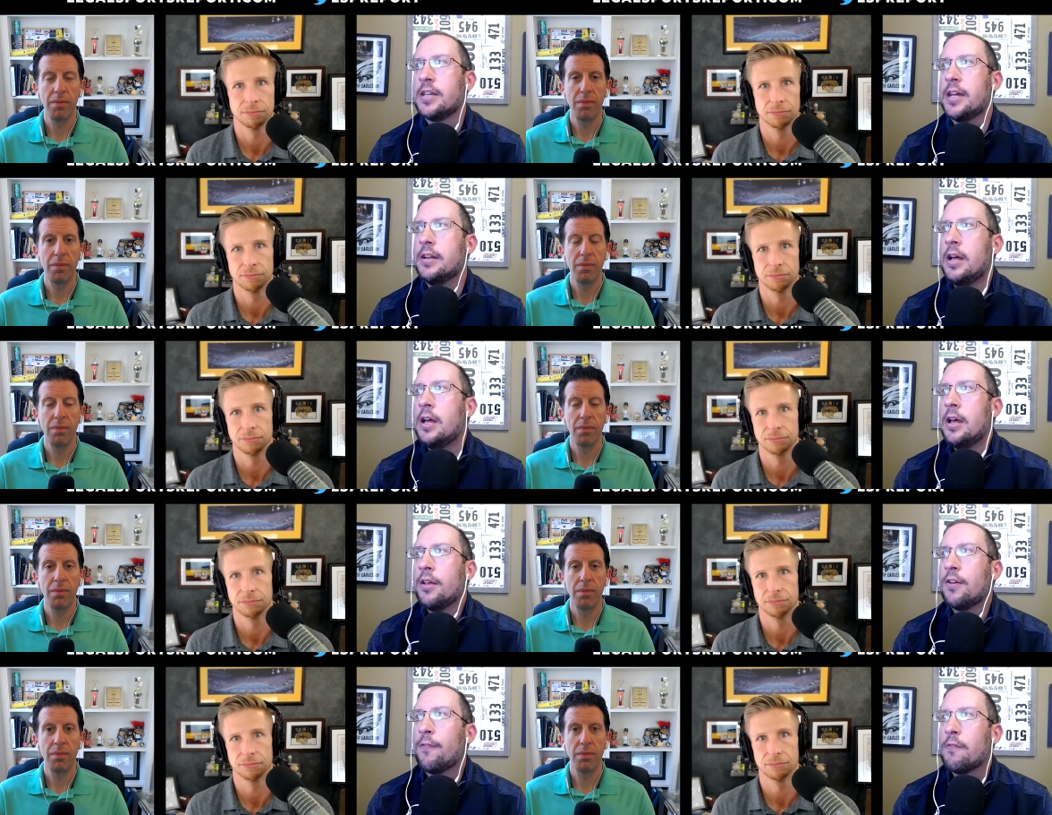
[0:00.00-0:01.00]
Speaker 1: And
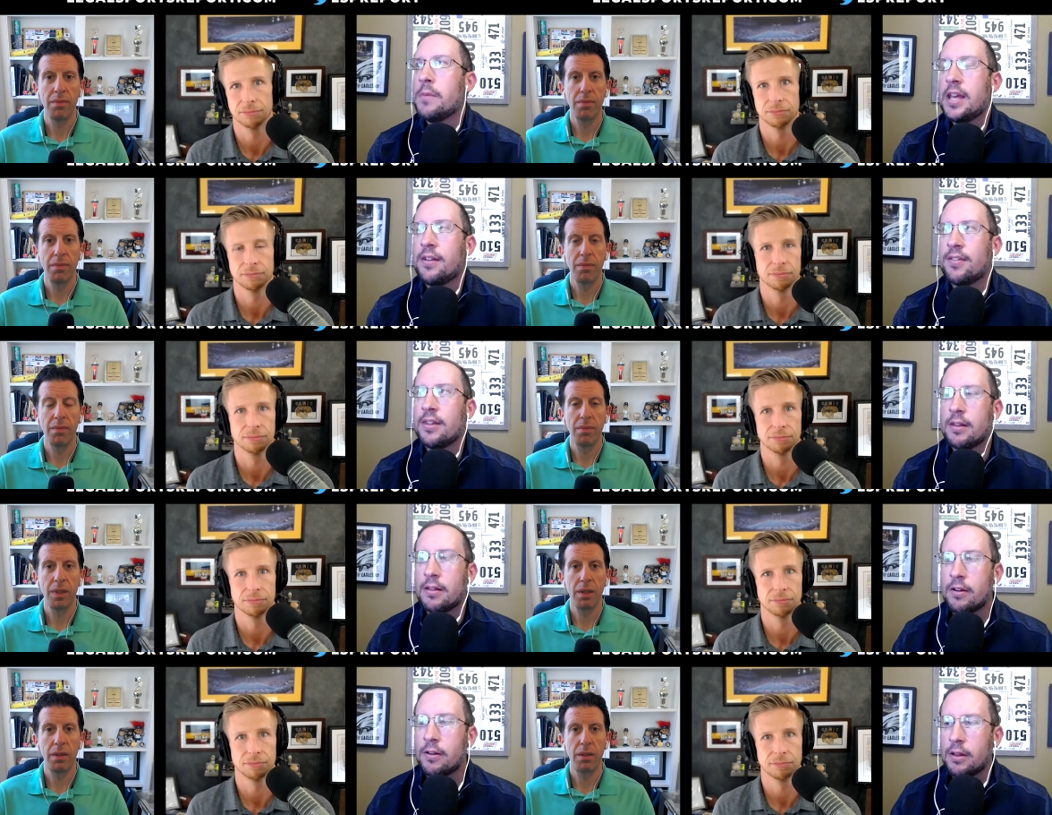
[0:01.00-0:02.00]
so for me, it's it,
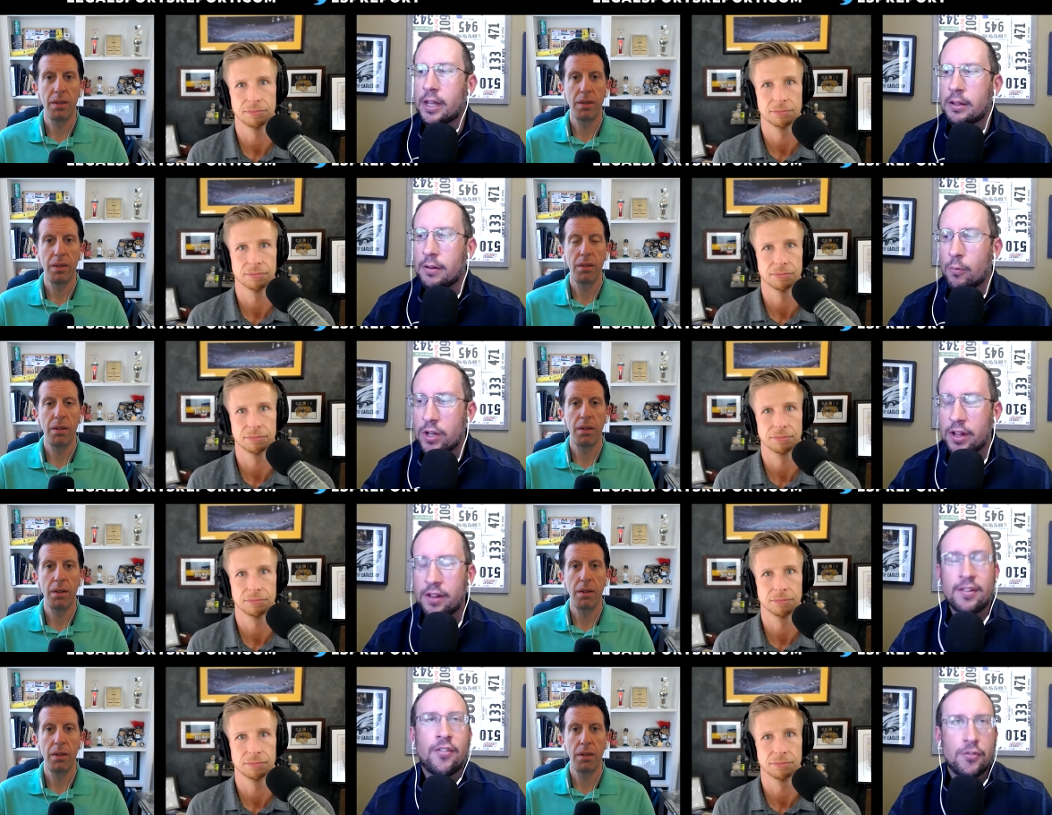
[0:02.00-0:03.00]
they're like we, it
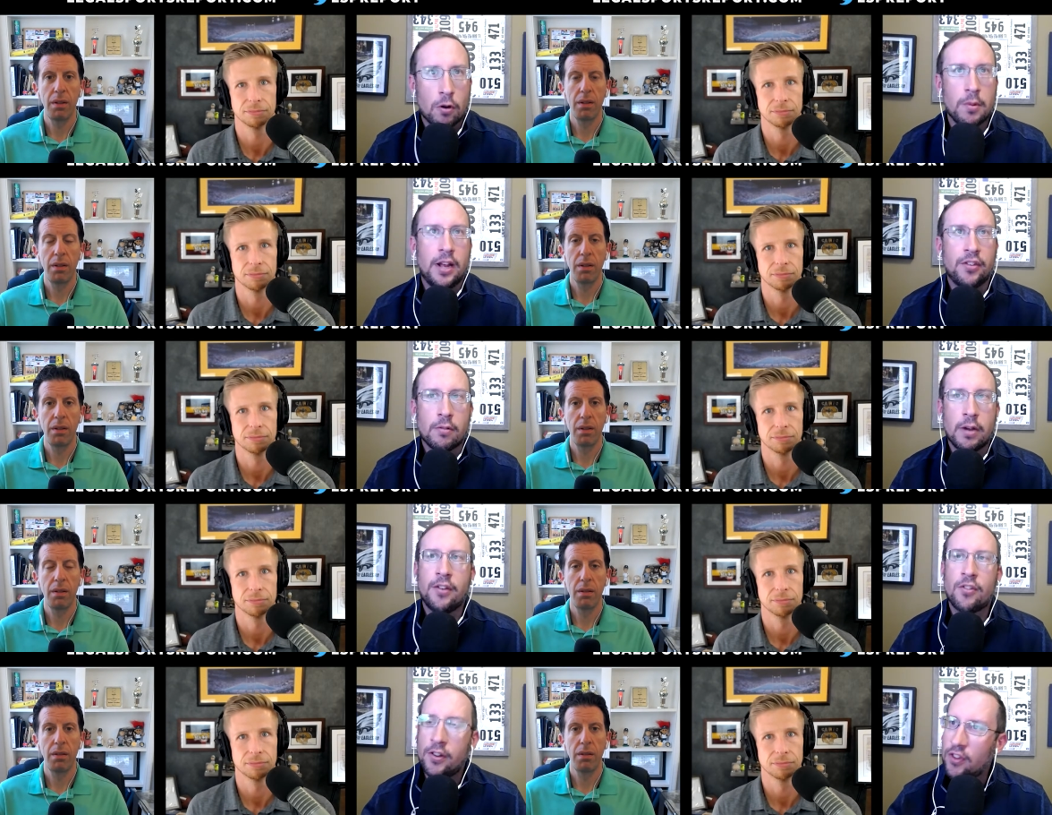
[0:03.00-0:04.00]
starts normalizing, right? You
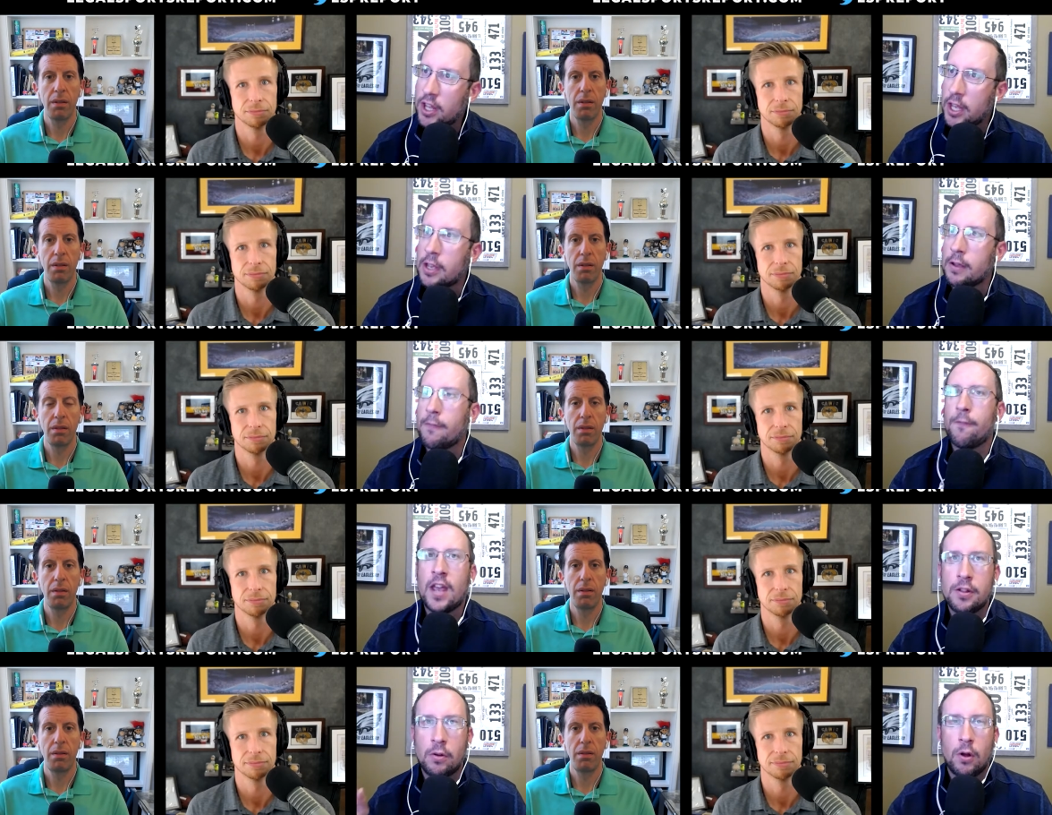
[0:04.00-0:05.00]
start seeing
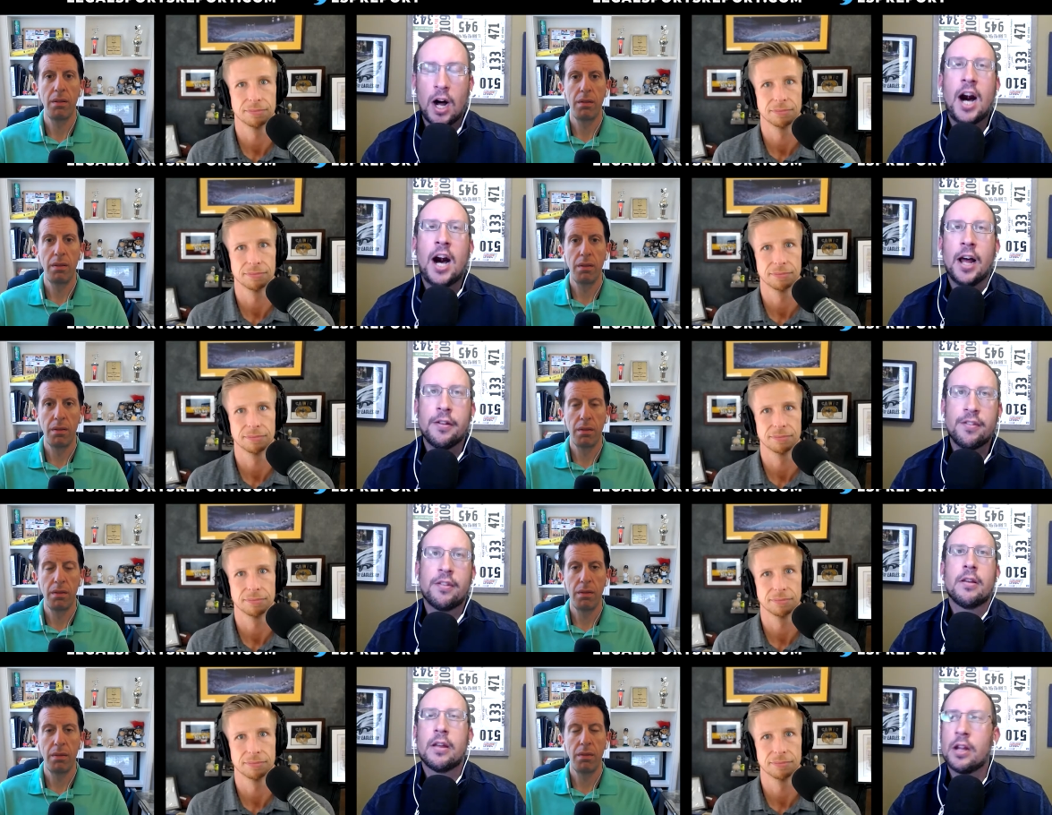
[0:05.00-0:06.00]
FanDuel odds
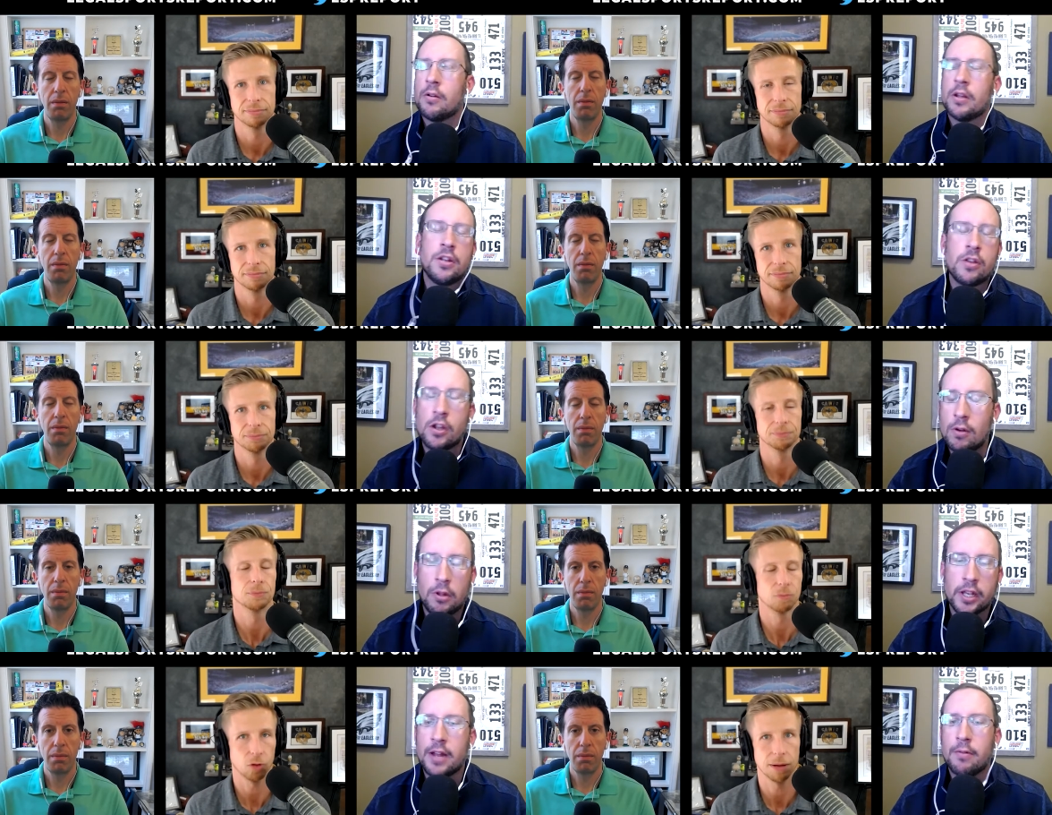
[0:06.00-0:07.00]
you know, and you can quibble
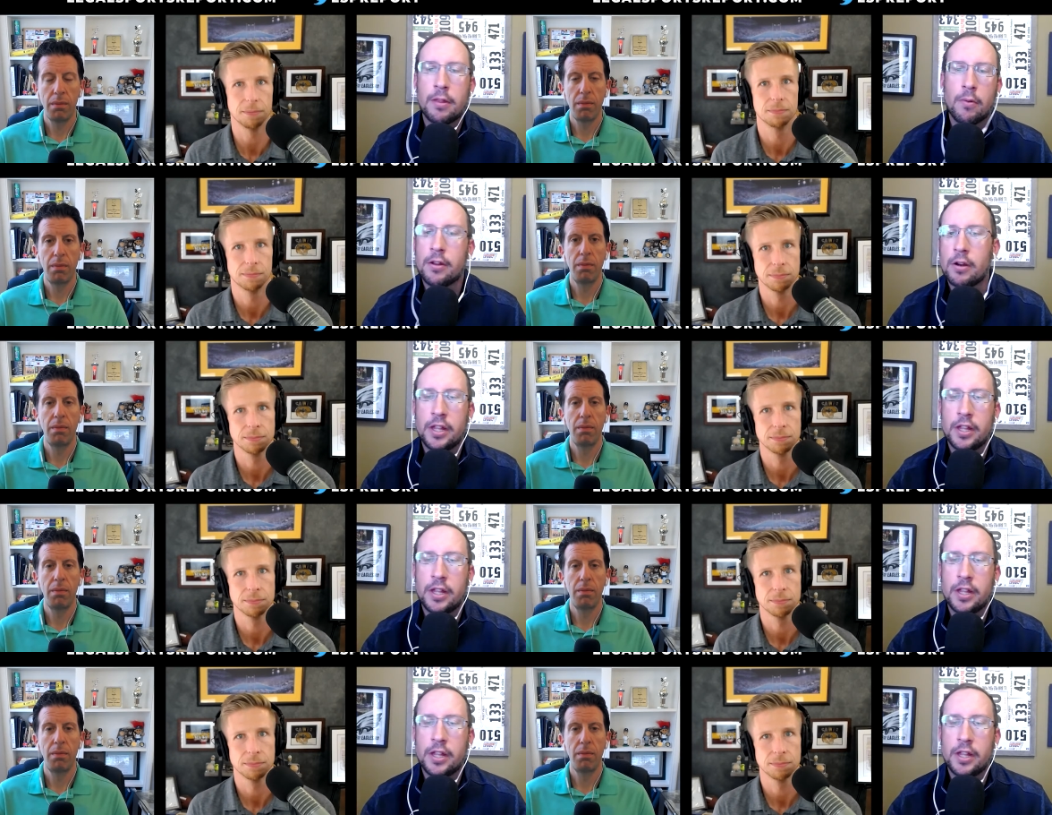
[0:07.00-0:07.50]
again right. with whether they